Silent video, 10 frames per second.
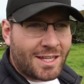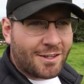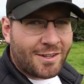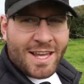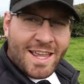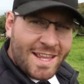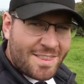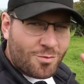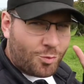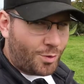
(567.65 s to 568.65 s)
color.
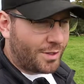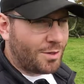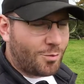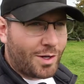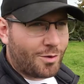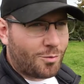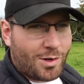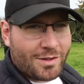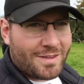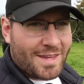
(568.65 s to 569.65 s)
That's a really weird
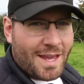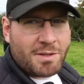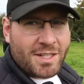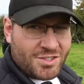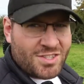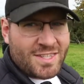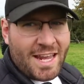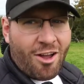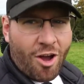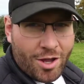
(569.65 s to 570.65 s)
word to say. I'm gonna
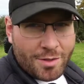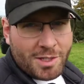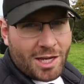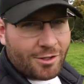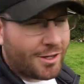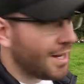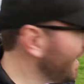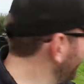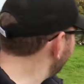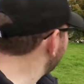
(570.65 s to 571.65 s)
say autumn color.
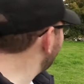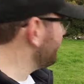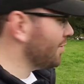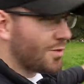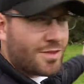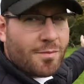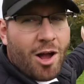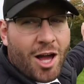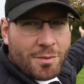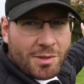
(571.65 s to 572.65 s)
It's starting to produce some
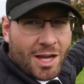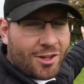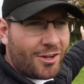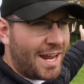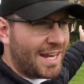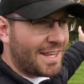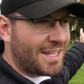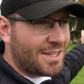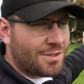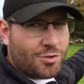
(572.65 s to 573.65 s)
autumn color and I
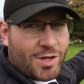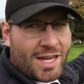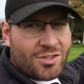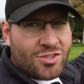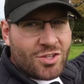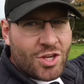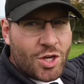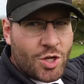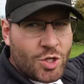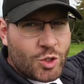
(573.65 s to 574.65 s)
think it's creating just
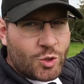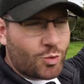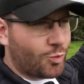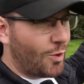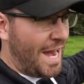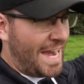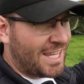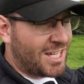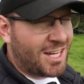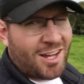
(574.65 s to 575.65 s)
great
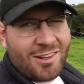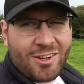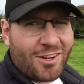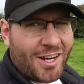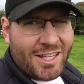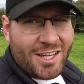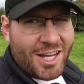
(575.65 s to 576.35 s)
color and